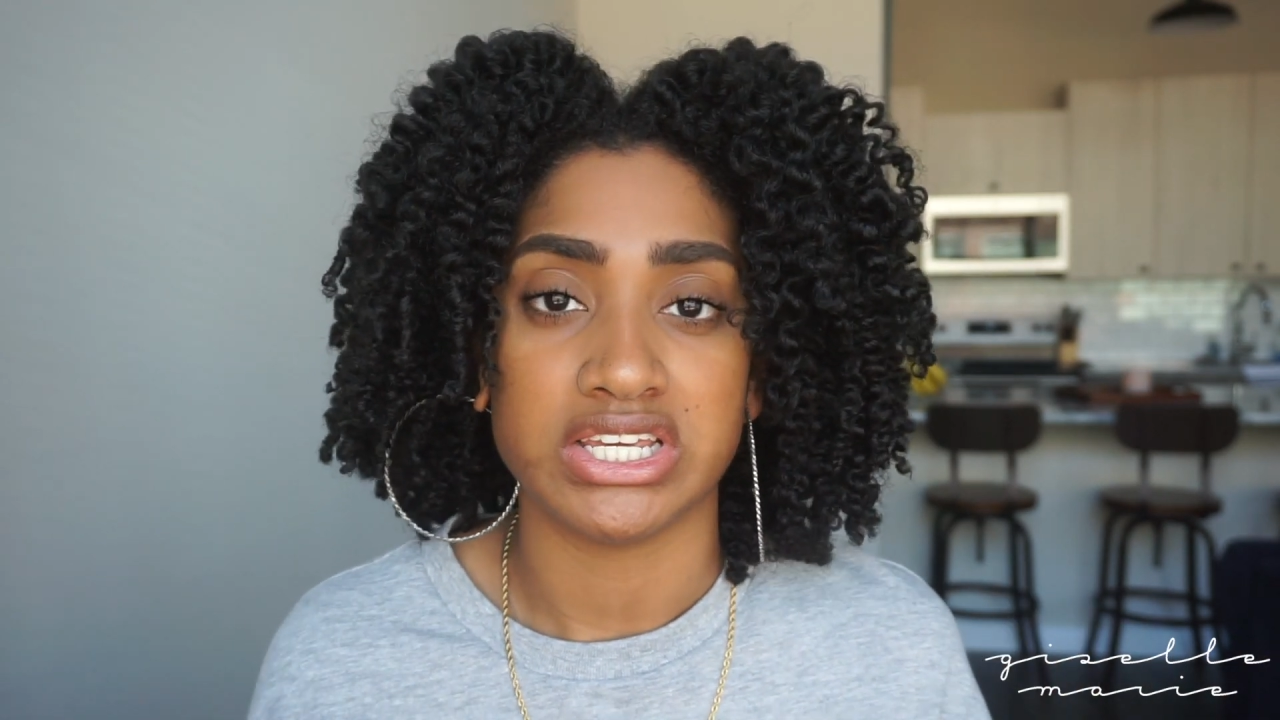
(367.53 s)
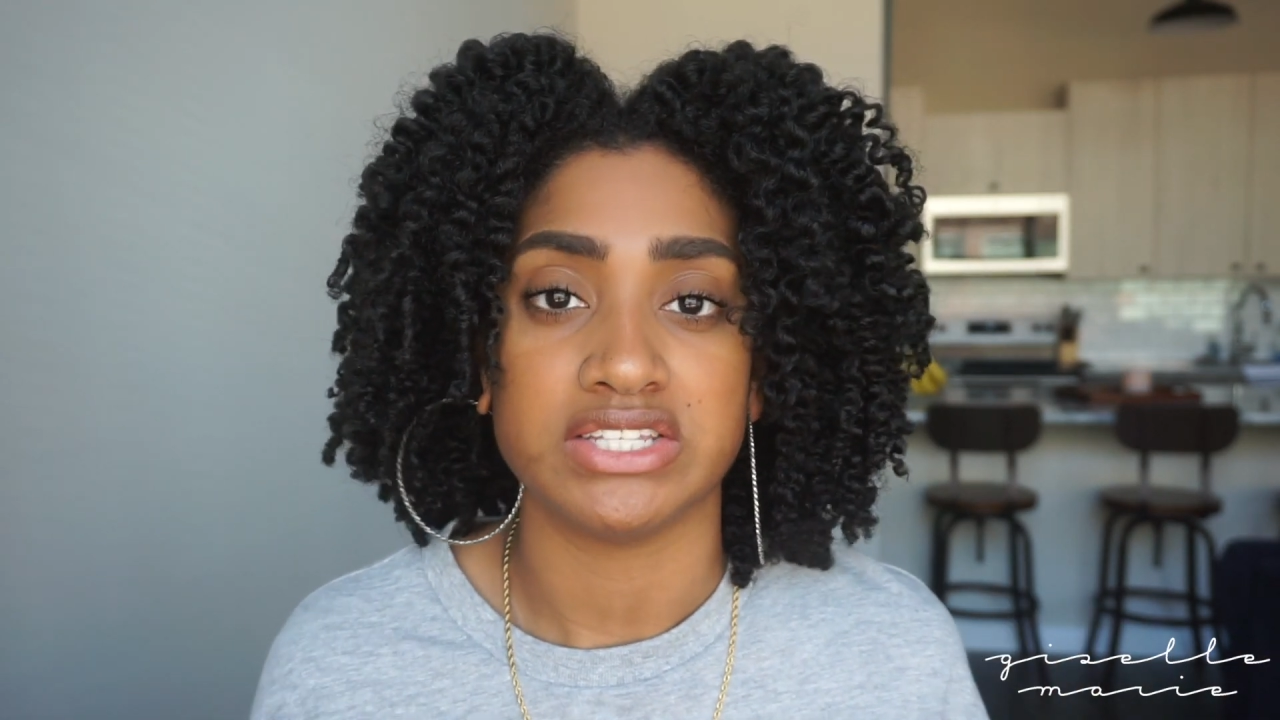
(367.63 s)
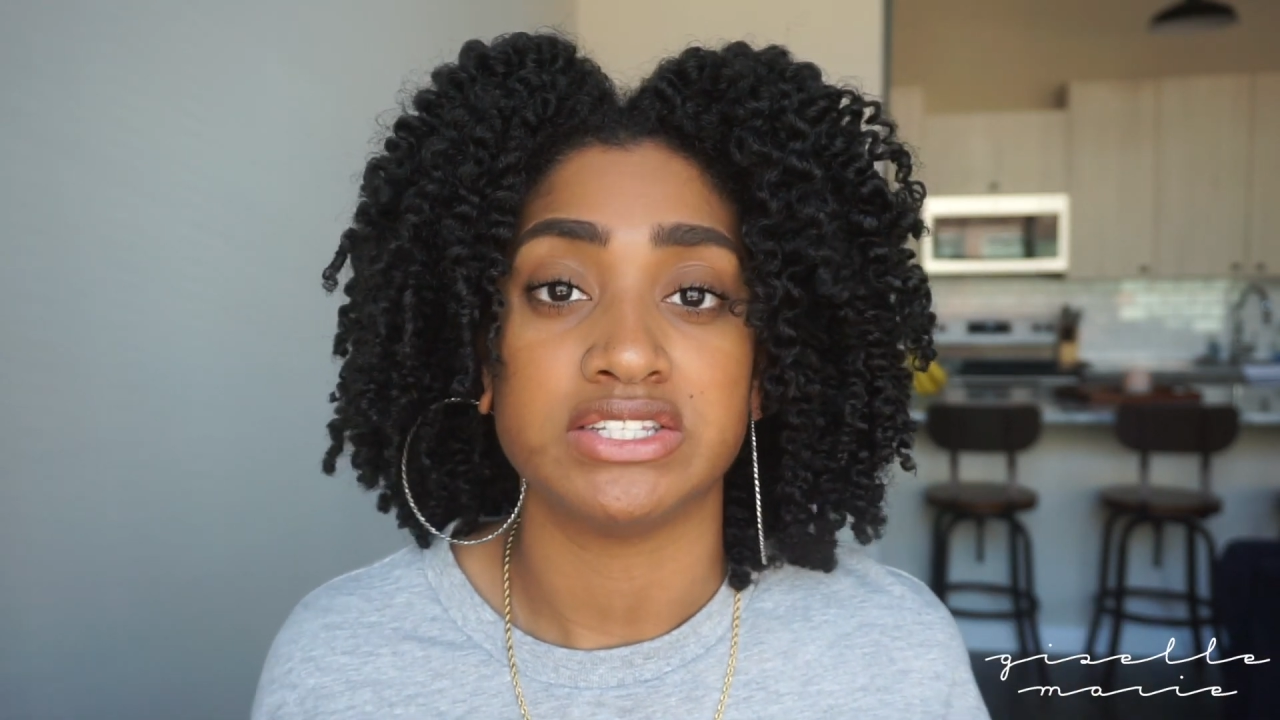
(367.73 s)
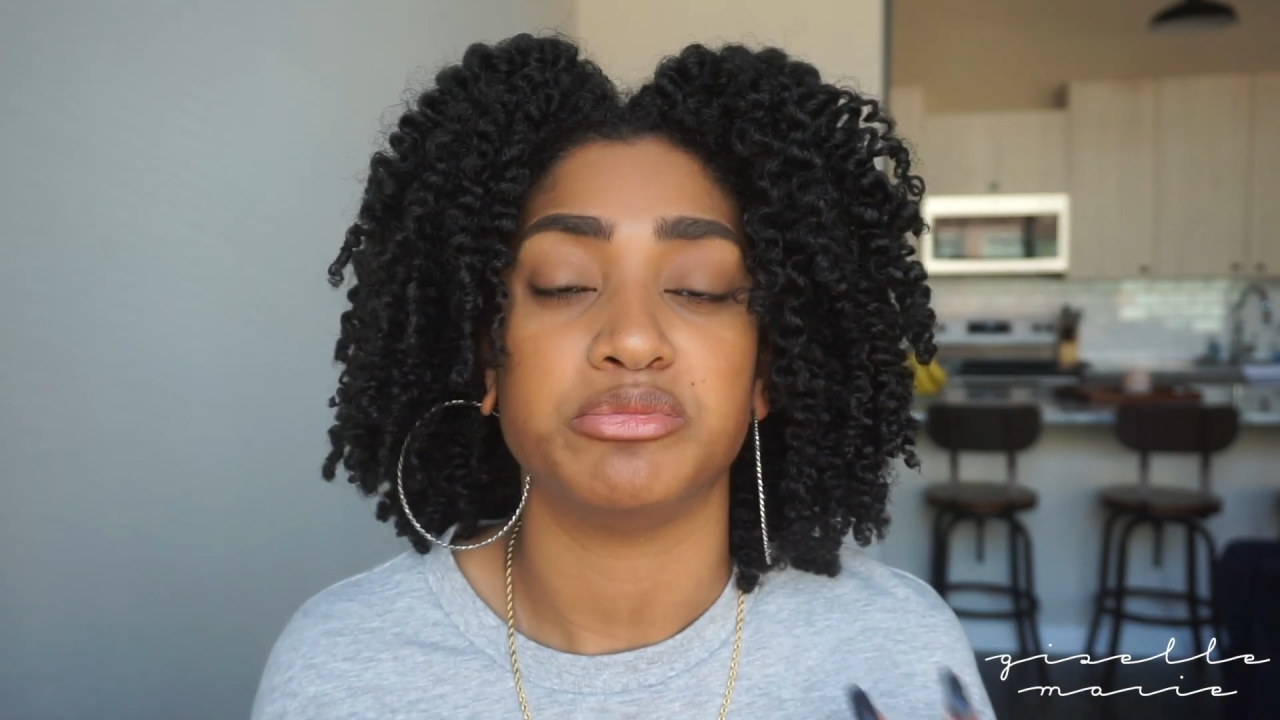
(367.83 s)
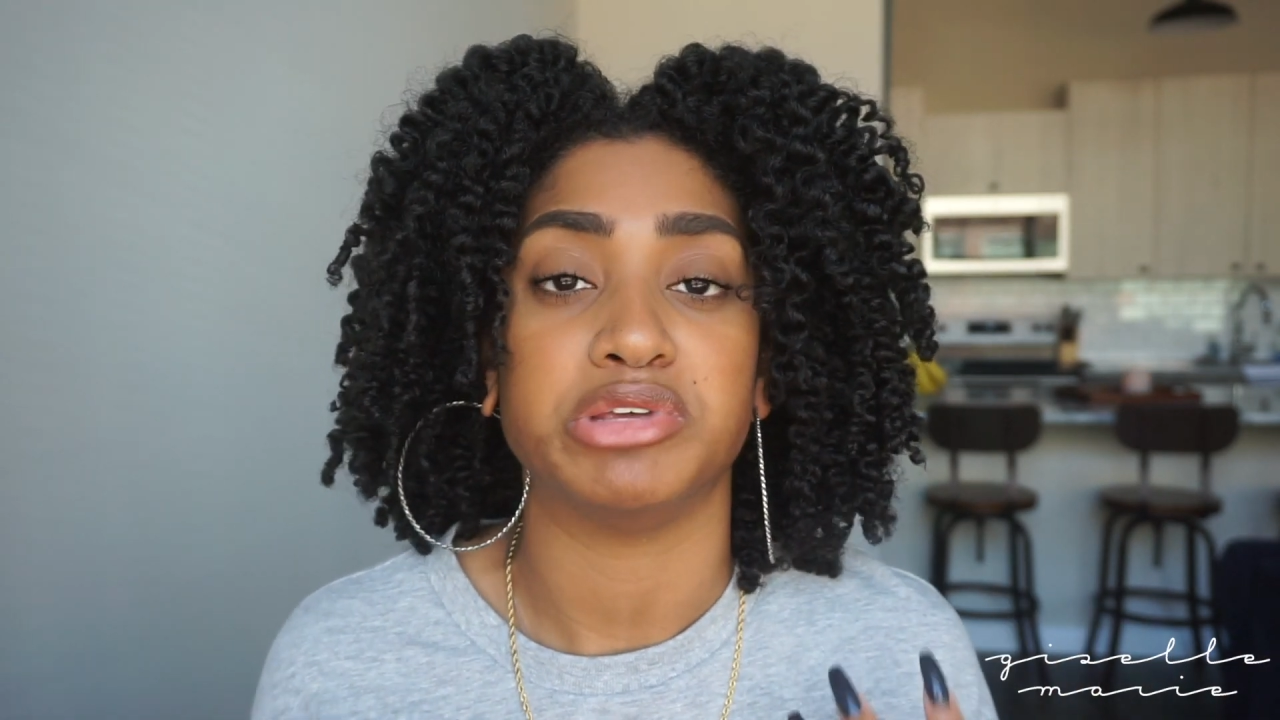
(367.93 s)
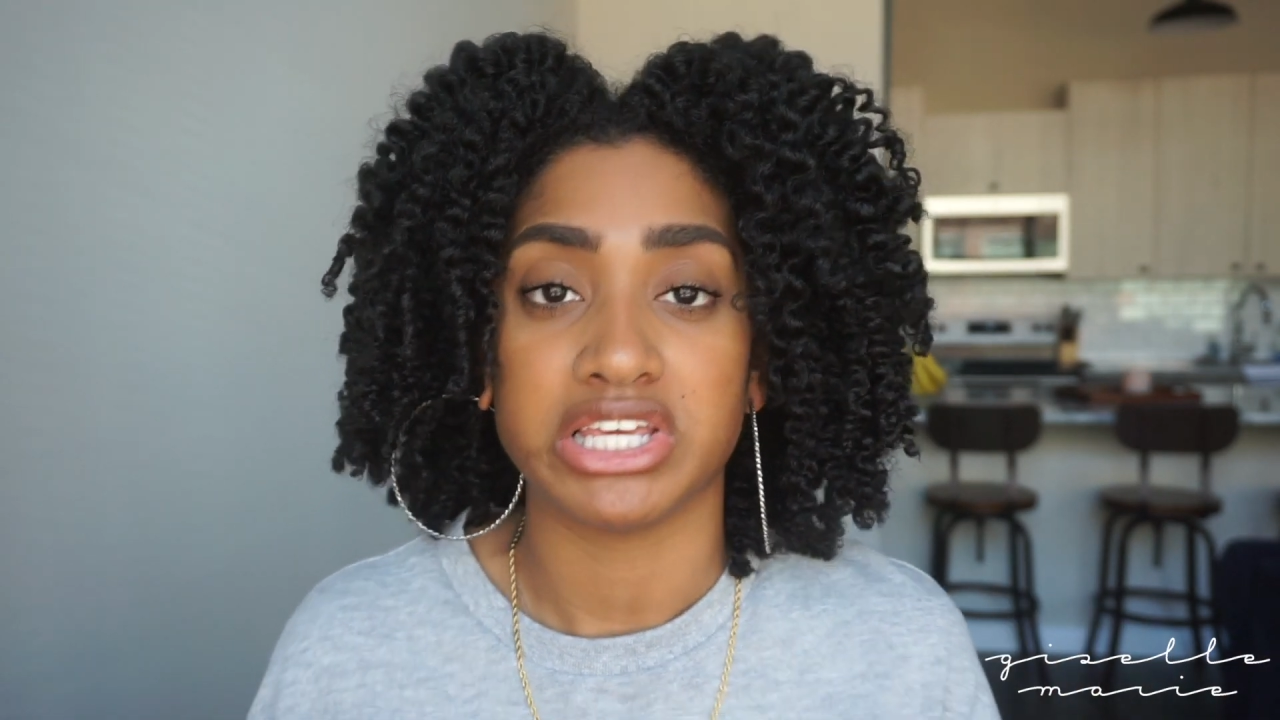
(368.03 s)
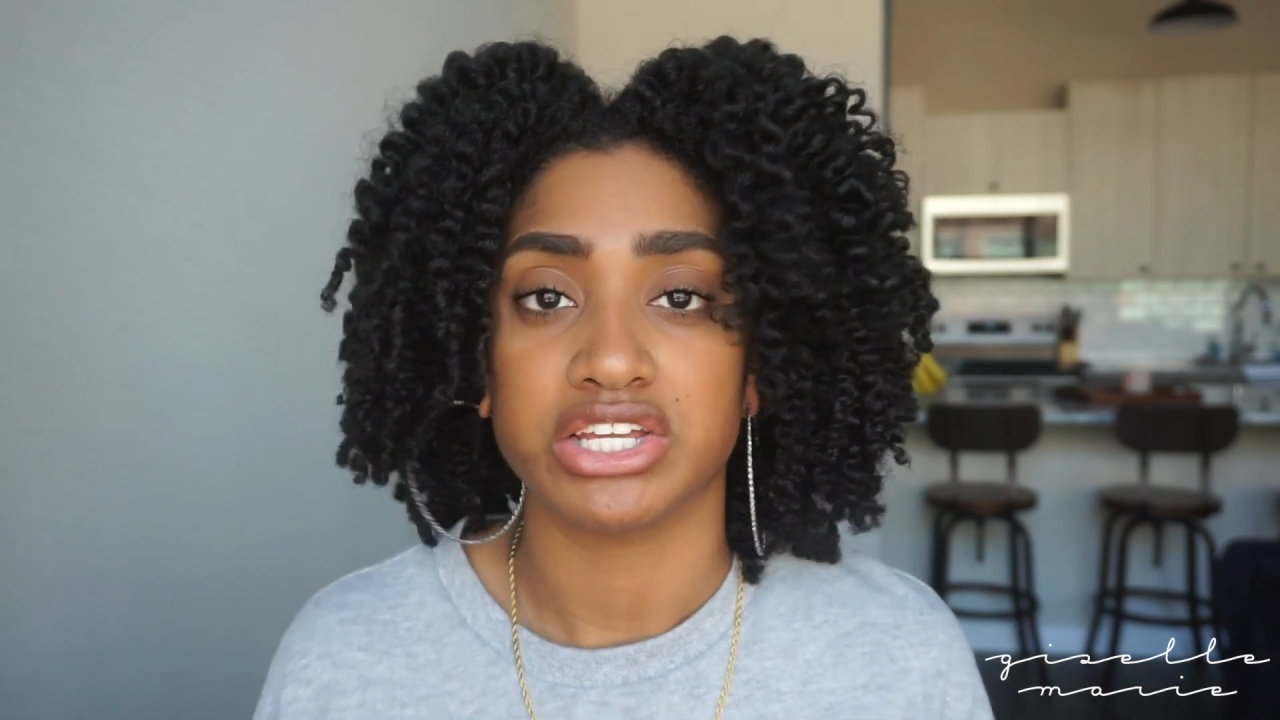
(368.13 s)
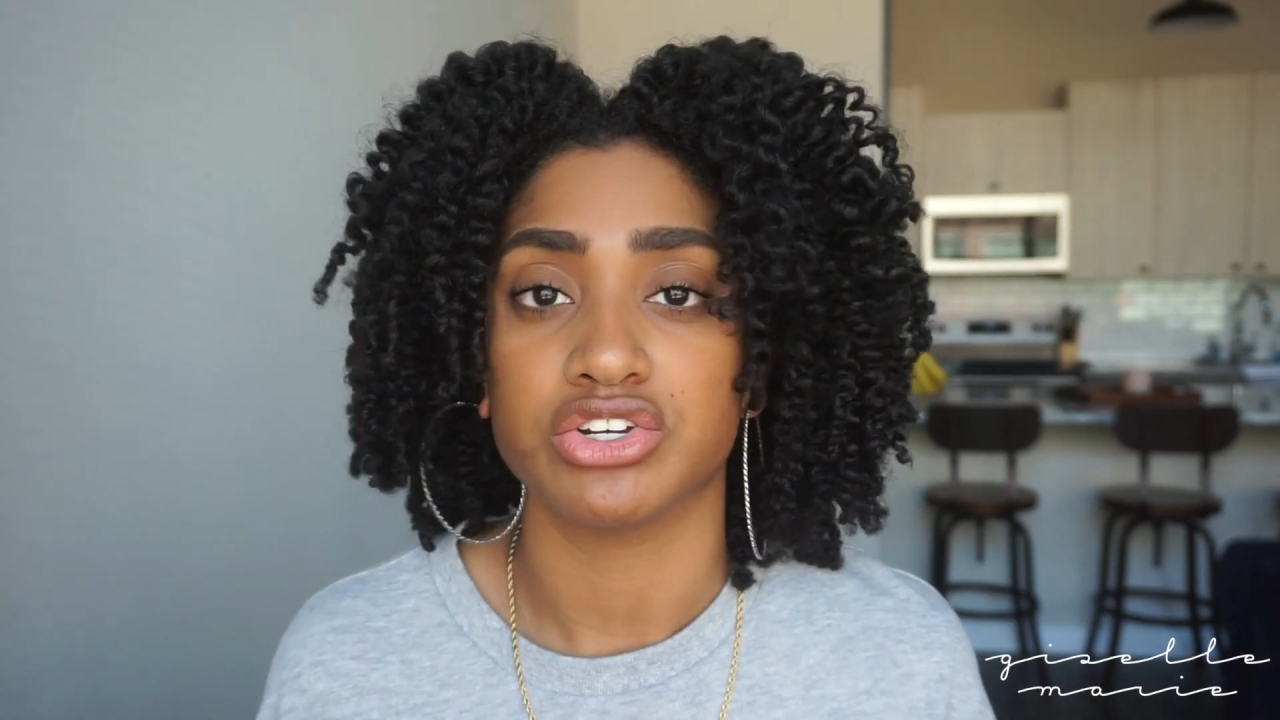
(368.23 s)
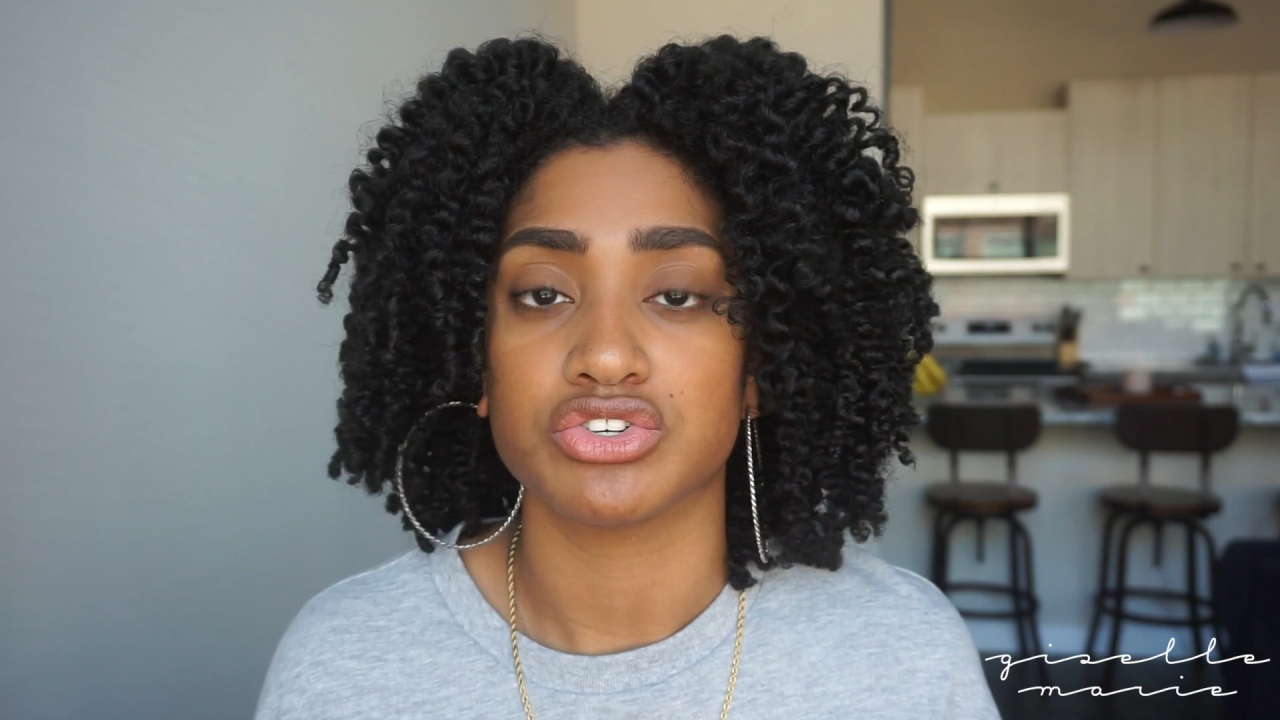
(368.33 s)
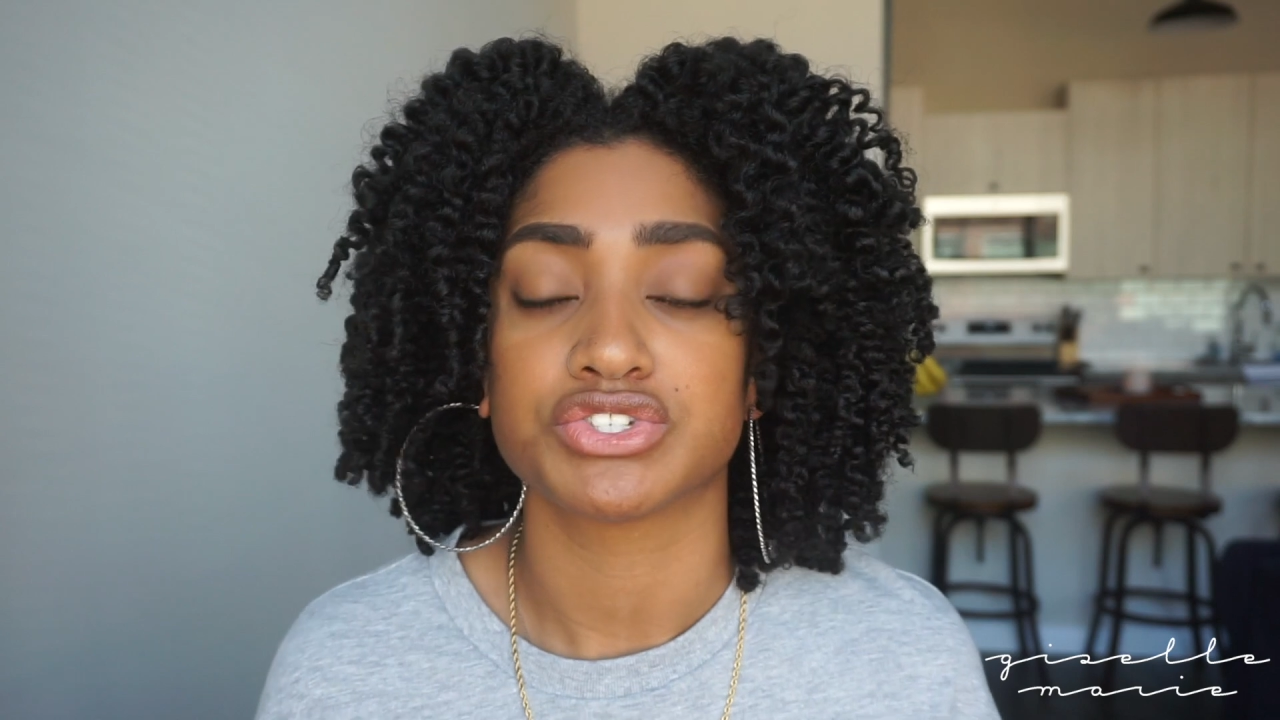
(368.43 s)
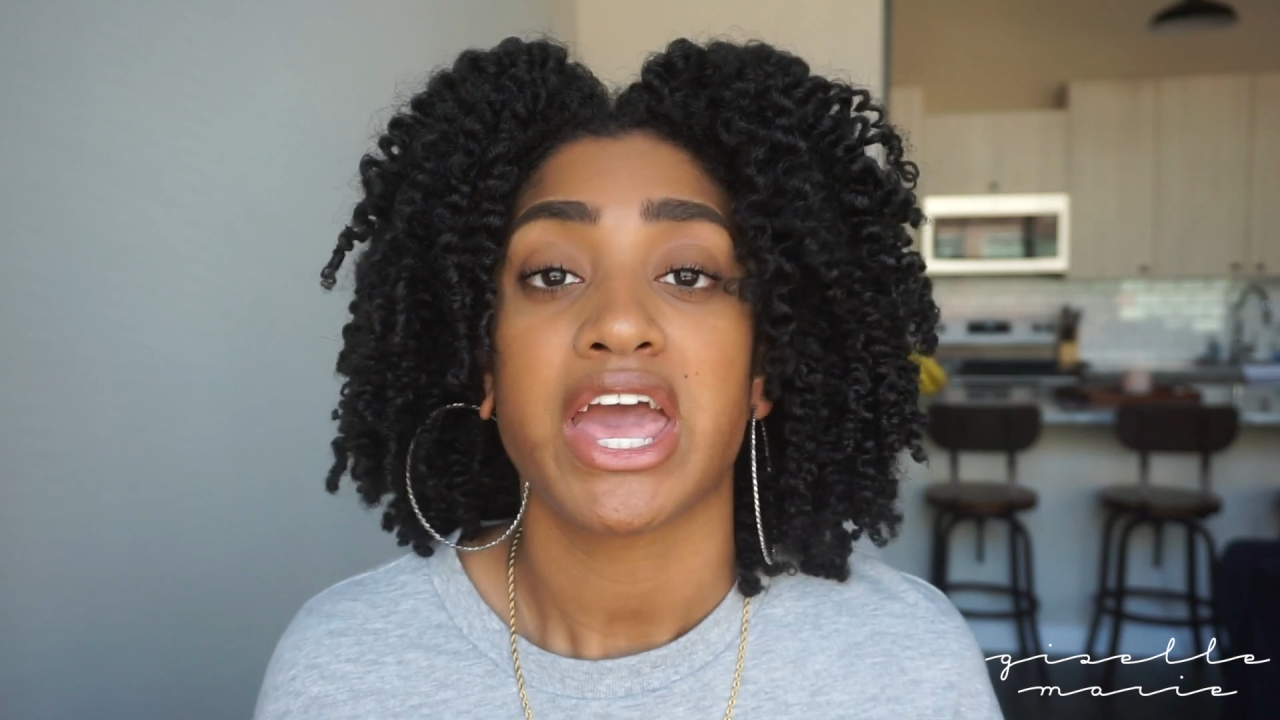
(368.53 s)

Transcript: easy beginner's